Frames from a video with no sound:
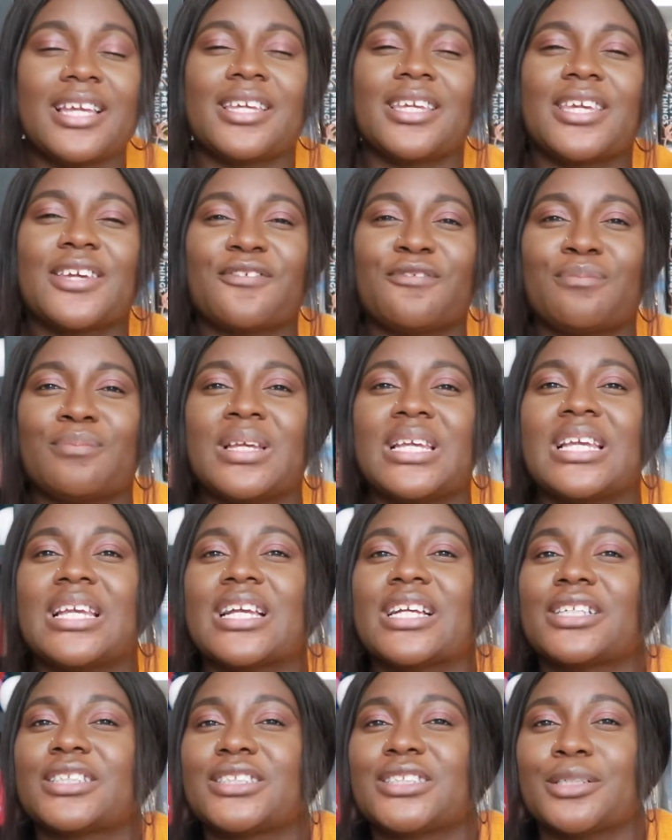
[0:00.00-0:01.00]
give
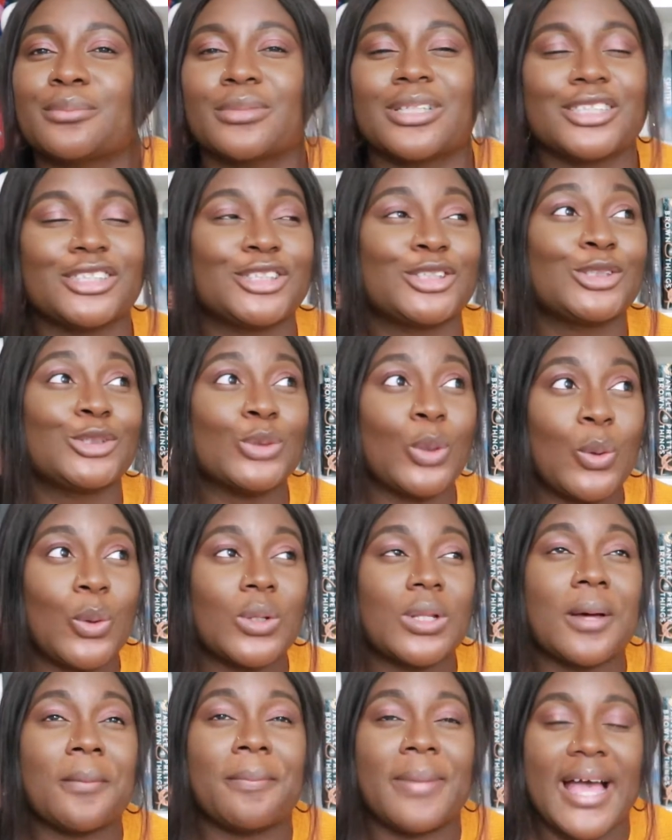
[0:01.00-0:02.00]
me some
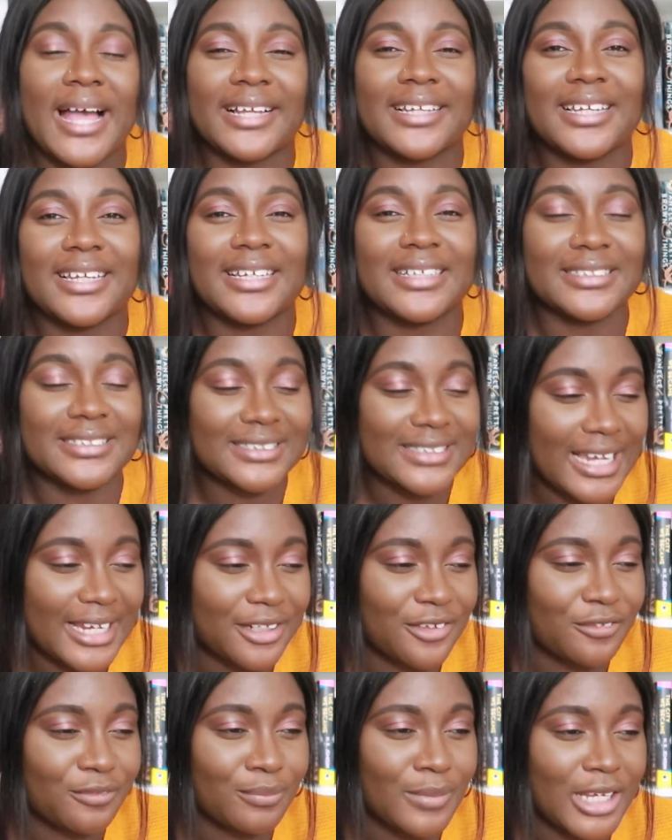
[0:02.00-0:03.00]
soul back
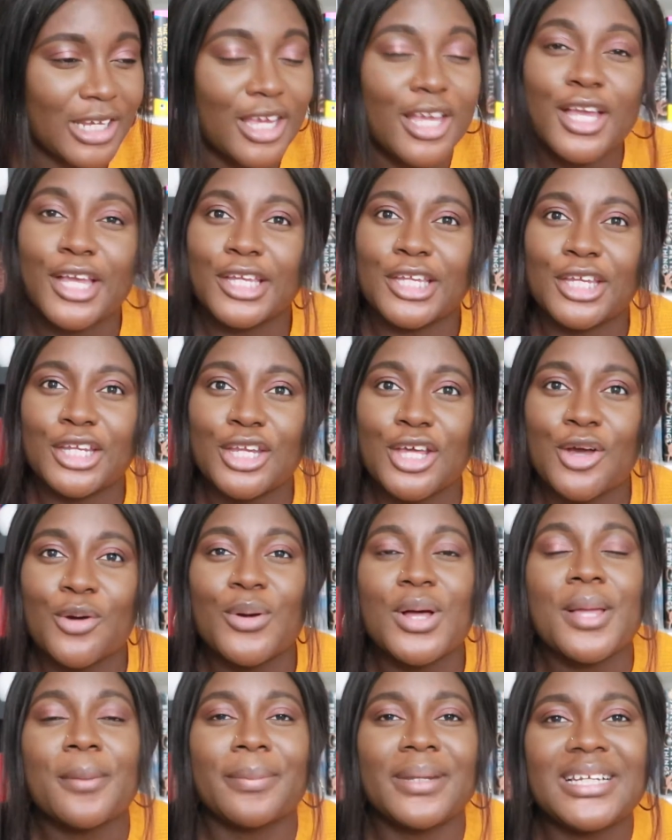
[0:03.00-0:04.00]
inside of me, you
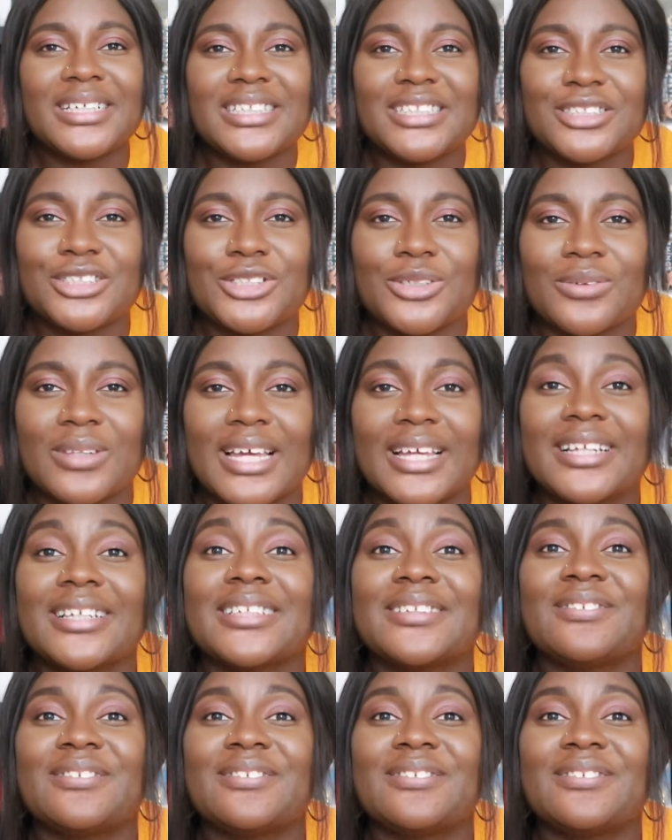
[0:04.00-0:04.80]
know, but it didn't do that.